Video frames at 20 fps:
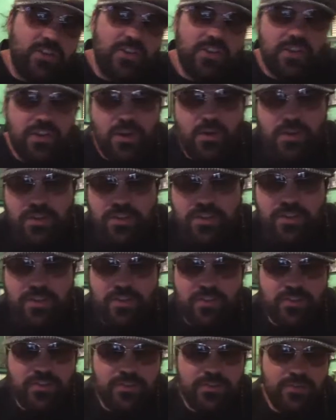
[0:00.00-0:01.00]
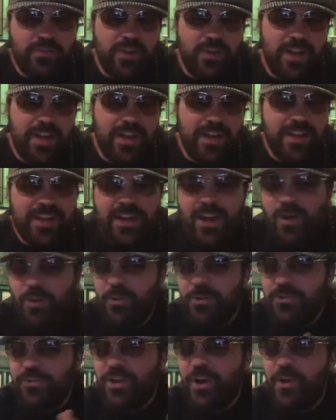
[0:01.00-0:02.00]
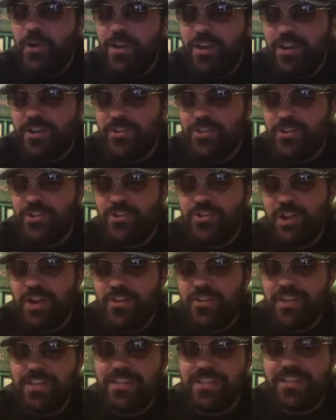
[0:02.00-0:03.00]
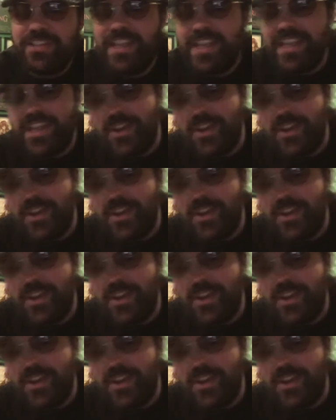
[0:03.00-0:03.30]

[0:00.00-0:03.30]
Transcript: you know, as sisters, right? Well, Toa here, she tries like to lean